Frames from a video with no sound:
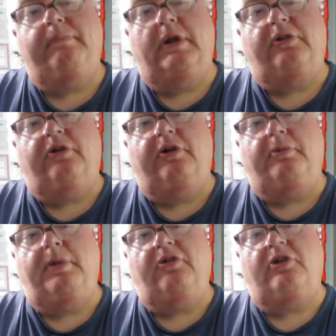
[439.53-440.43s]
sign
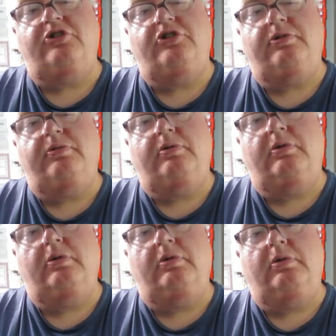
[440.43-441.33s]
on message,
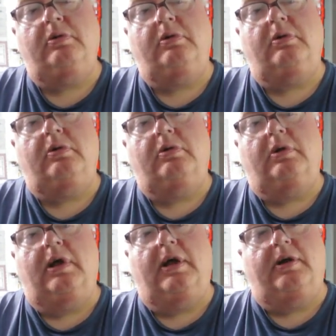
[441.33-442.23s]

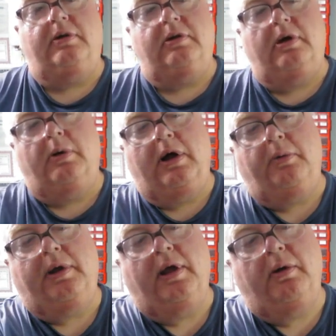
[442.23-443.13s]
and away
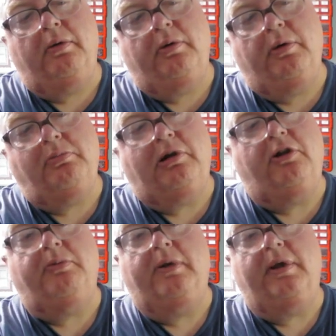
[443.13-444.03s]
we go. We're in
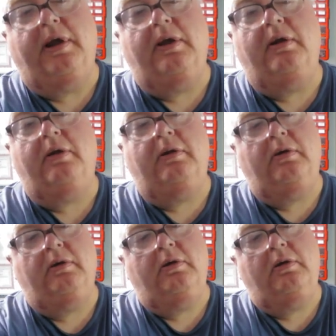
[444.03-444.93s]
practice mode again.
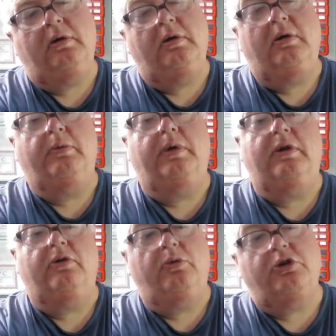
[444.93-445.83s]
We
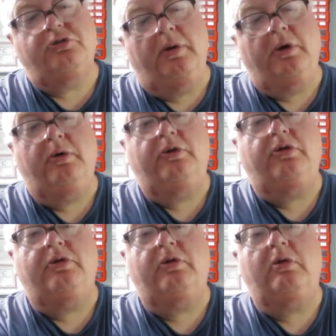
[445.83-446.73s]
can switch
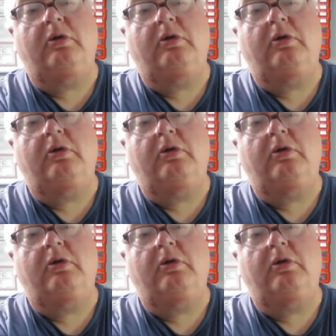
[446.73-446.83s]
modes.